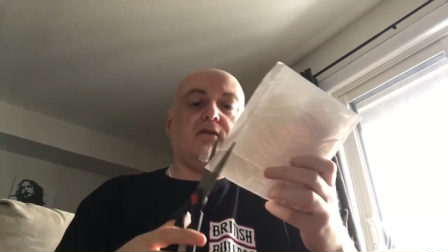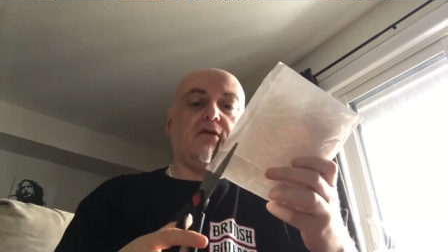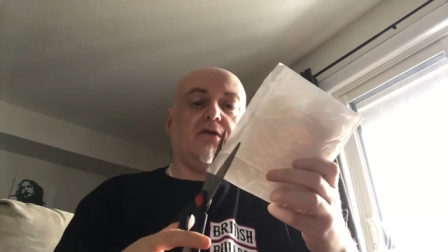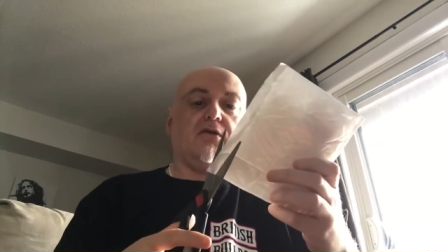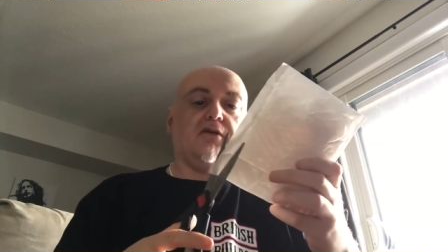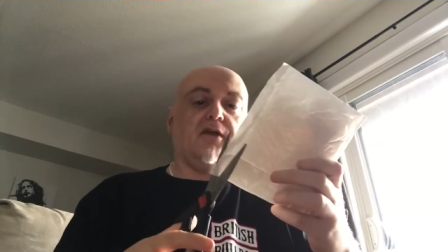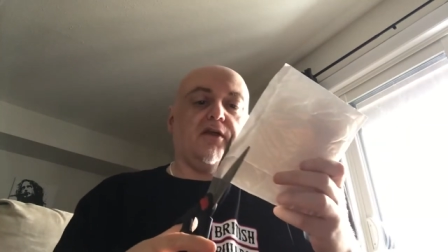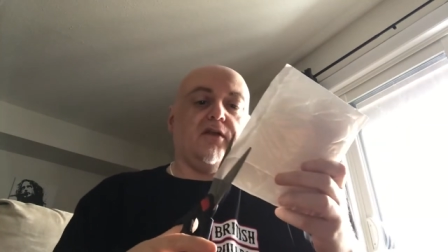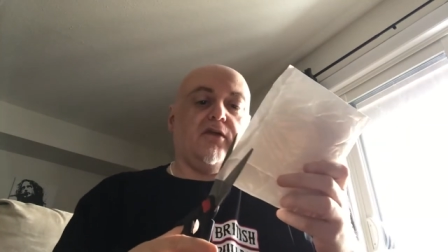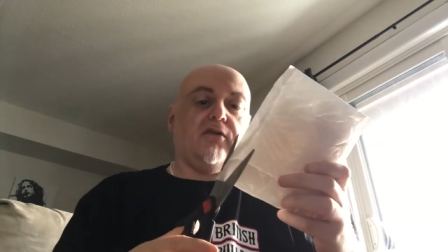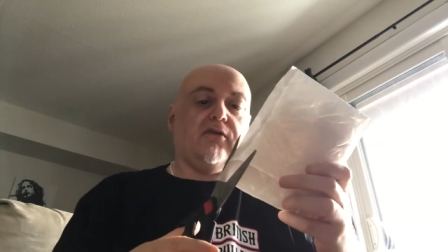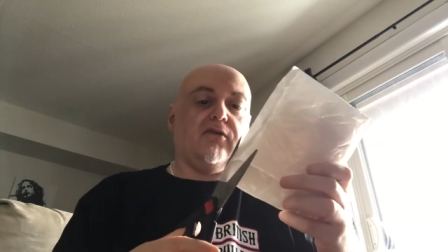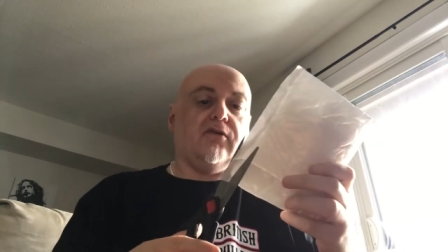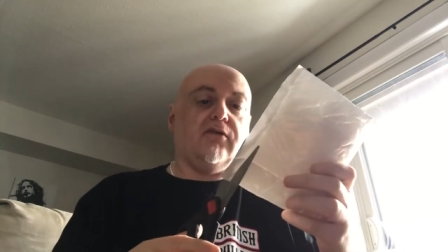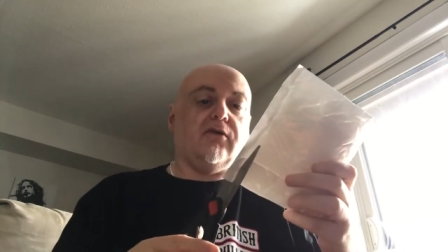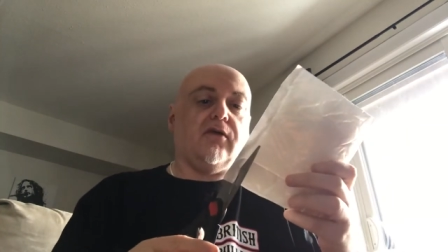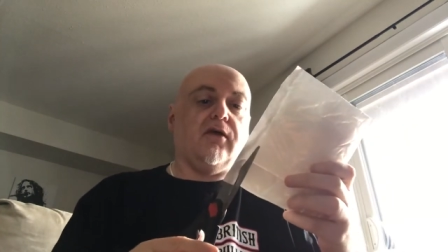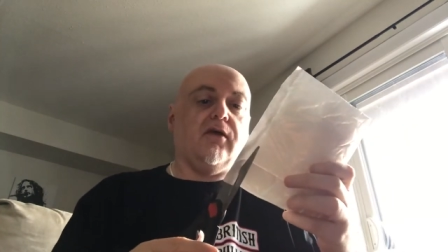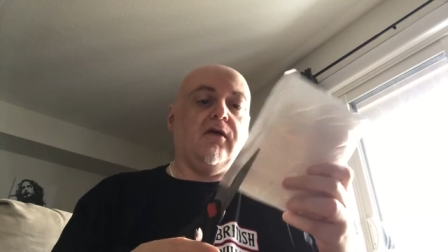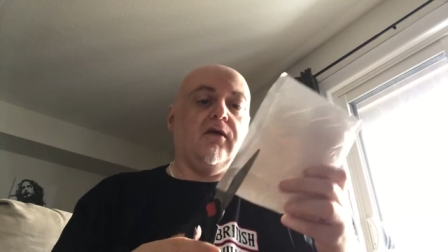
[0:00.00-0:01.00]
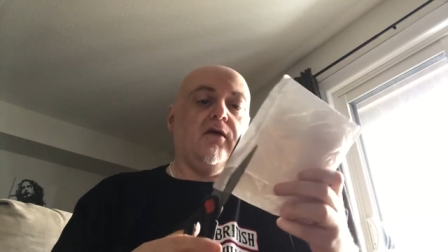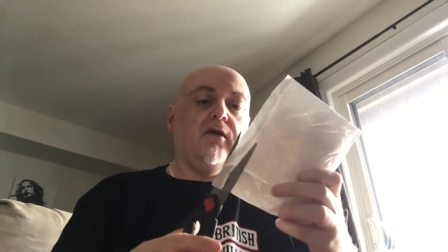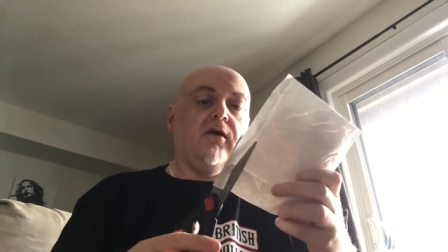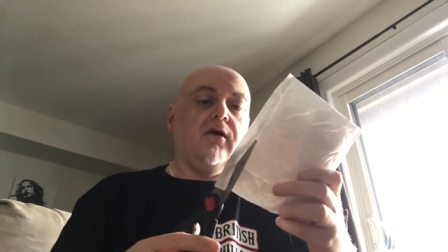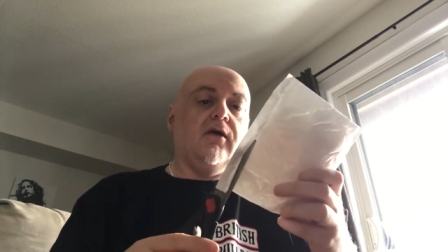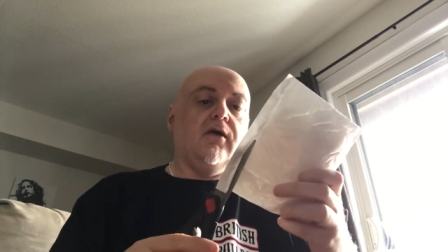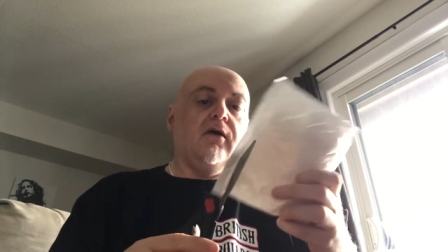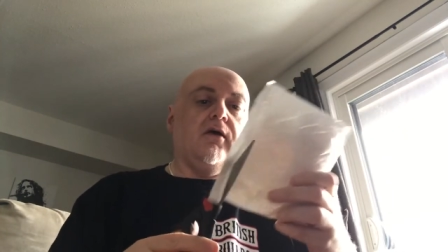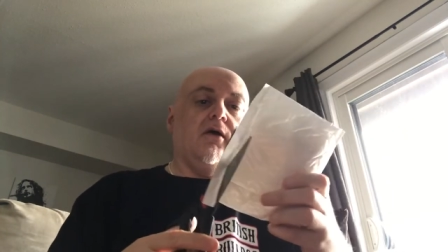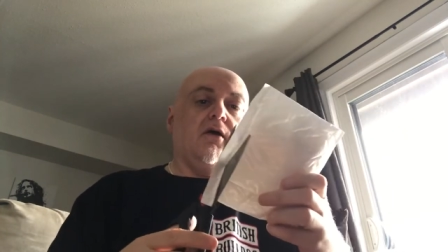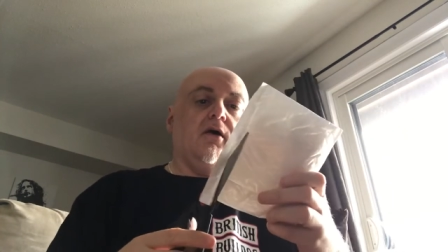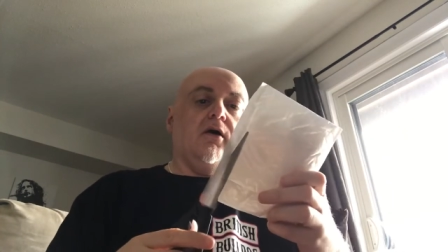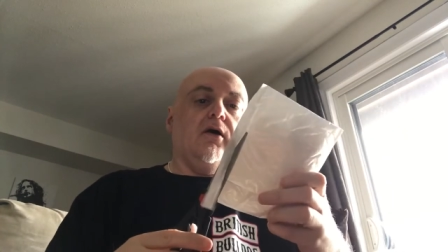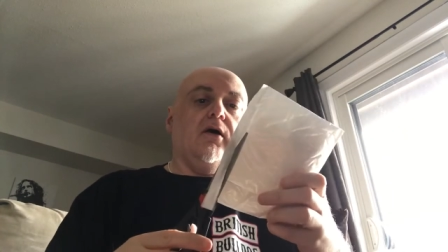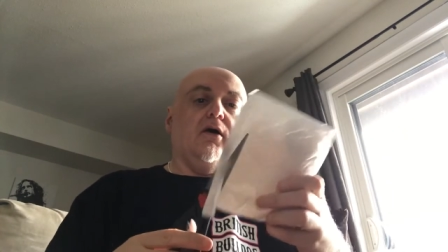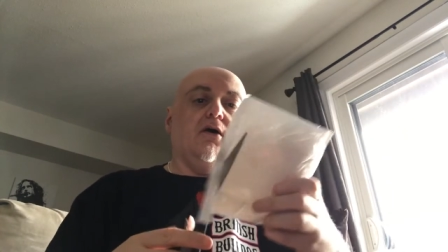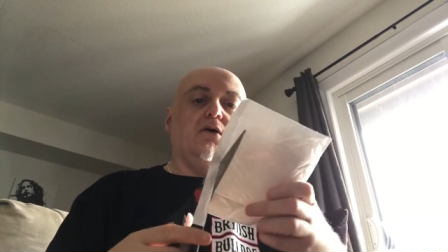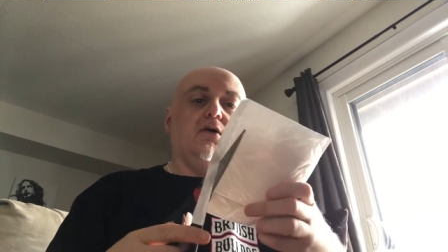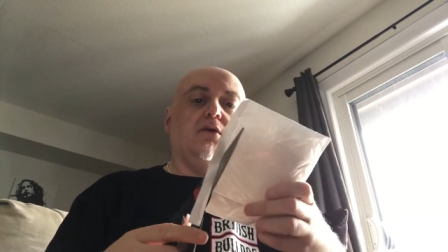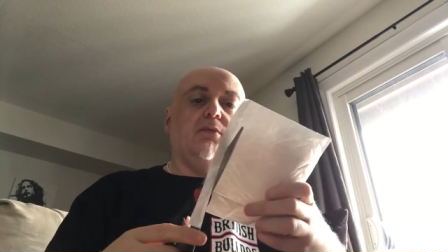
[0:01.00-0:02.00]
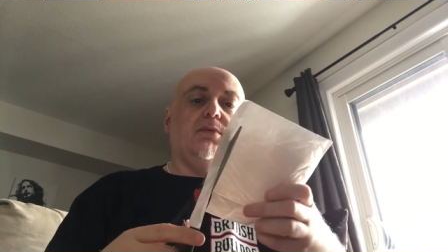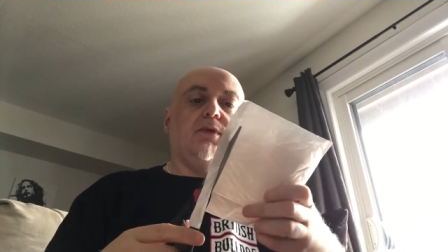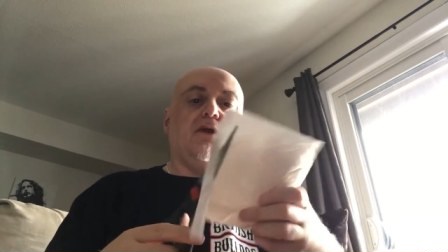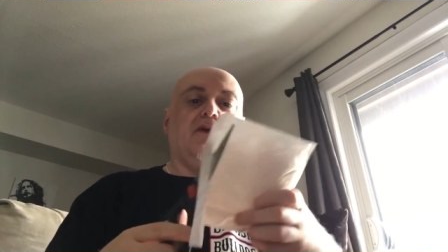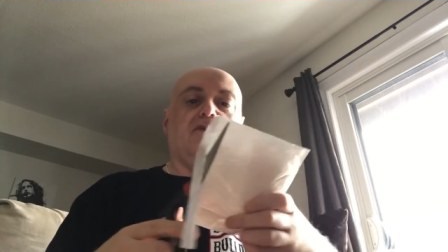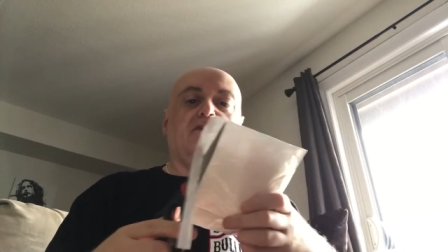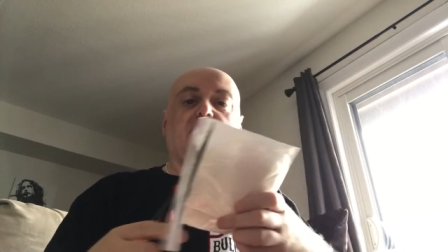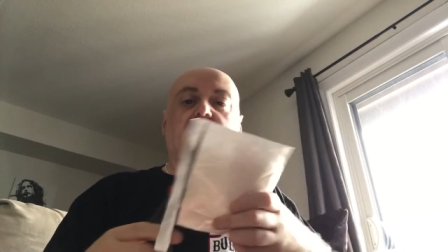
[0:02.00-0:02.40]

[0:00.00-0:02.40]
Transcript: Looks like this is a good place to